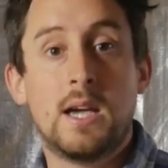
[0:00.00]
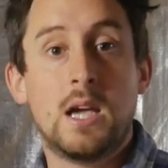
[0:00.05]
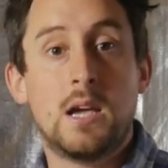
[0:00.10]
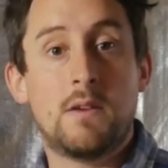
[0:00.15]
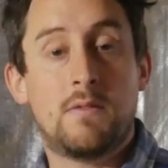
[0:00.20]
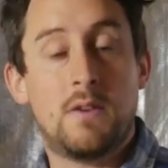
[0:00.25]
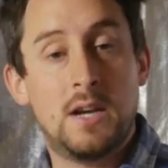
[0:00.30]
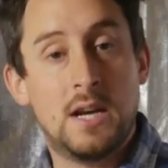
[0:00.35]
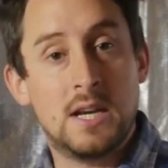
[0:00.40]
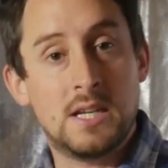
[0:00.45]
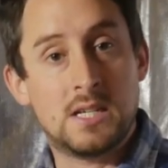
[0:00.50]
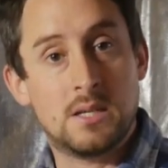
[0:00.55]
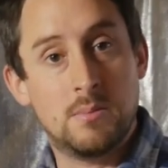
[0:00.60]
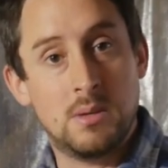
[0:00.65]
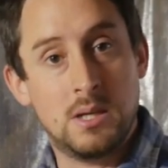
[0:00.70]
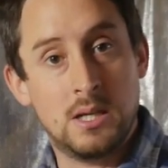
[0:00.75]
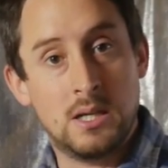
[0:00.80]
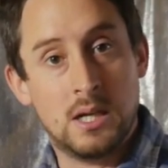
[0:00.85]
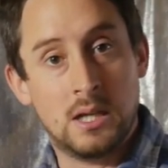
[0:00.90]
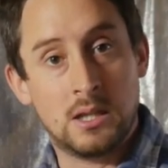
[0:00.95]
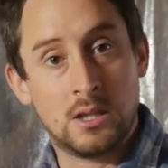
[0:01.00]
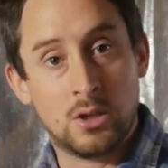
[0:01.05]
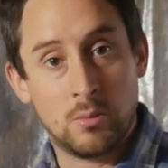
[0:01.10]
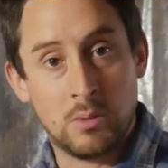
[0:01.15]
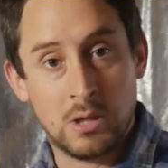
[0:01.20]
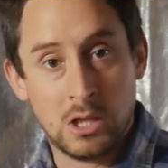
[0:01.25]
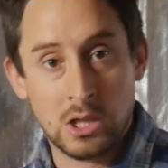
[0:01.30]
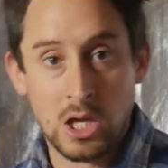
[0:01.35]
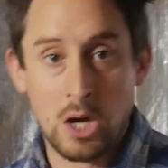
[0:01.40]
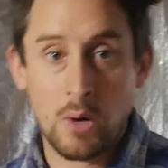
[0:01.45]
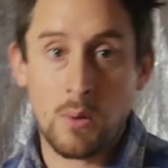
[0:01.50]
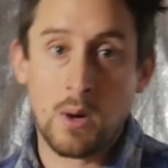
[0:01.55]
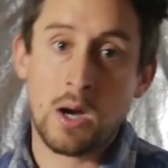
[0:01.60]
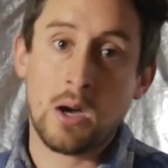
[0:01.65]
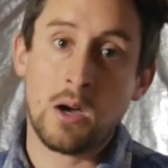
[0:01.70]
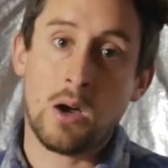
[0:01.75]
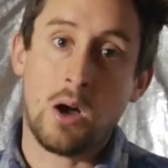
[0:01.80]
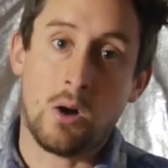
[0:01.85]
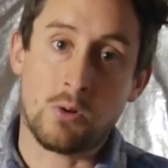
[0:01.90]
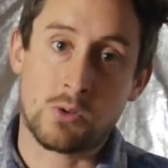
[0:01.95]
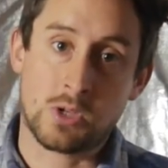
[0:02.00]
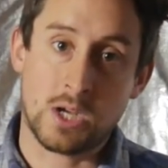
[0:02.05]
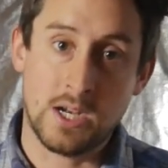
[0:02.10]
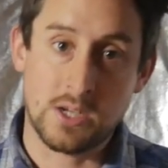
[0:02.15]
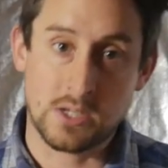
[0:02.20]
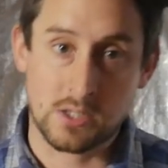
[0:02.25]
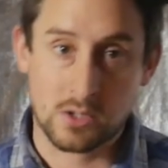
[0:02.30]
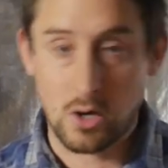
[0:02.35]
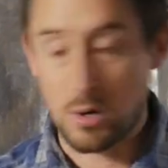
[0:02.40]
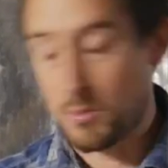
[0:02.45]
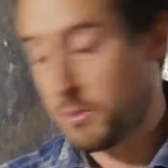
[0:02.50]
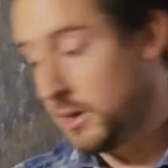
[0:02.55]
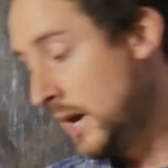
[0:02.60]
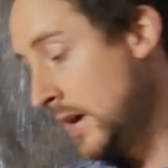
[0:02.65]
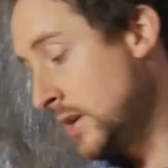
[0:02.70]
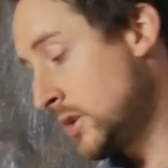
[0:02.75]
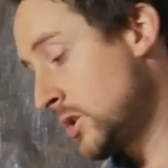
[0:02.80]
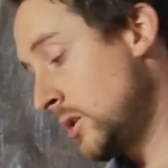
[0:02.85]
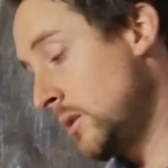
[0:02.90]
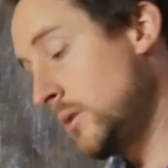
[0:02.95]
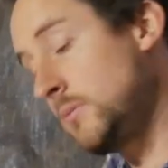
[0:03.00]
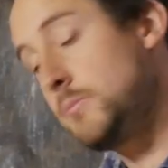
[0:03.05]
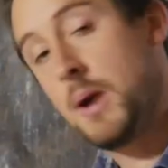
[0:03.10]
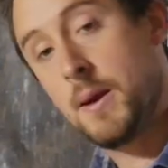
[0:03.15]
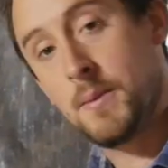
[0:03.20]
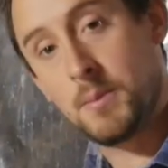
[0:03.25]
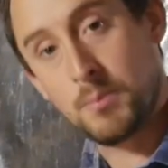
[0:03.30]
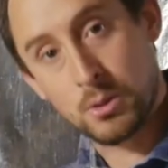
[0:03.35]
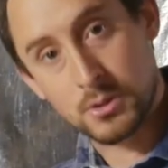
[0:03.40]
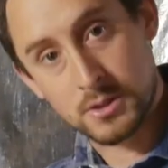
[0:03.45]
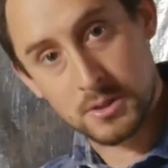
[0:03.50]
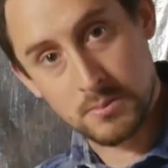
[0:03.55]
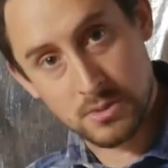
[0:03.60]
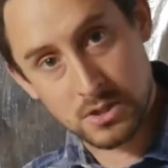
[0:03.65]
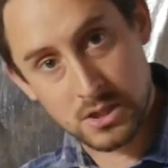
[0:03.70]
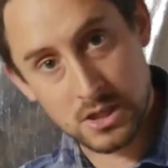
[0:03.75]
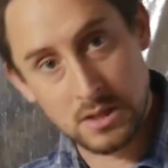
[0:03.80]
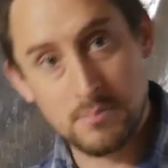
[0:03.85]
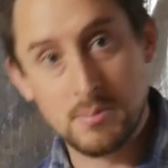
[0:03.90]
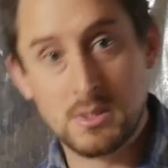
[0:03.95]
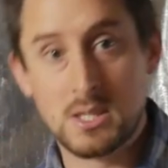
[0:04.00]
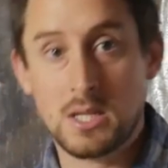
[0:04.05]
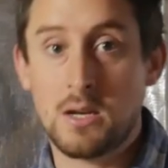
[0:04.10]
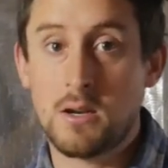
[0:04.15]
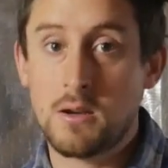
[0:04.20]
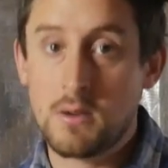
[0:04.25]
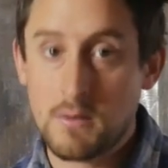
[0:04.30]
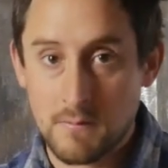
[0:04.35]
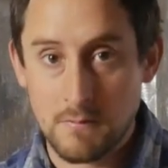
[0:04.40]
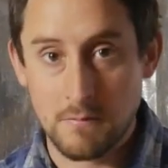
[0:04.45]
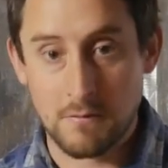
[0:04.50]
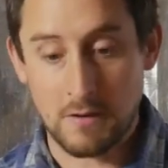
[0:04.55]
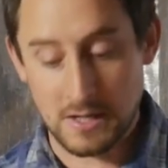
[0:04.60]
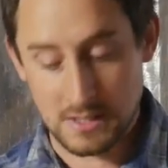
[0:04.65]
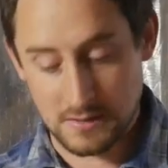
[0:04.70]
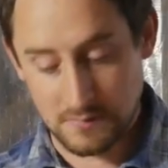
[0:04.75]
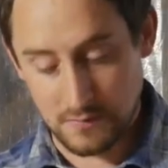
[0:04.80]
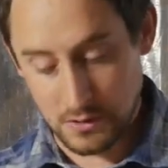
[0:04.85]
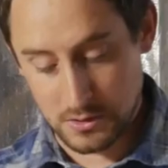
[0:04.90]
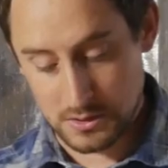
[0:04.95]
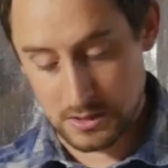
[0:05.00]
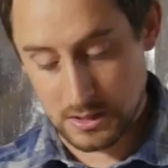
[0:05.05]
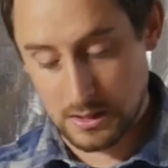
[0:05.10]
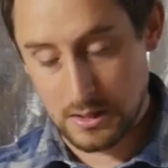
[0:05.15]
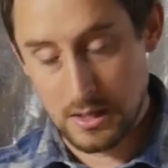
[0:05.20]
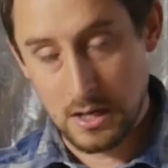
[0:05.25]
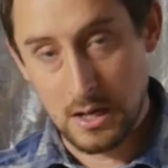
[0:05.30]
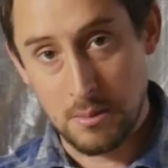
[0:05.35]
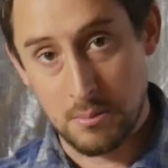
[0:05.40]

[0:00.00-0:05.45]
If I need to be a little bit lower, I'll change the combination, maybe put some shims in, vice versa.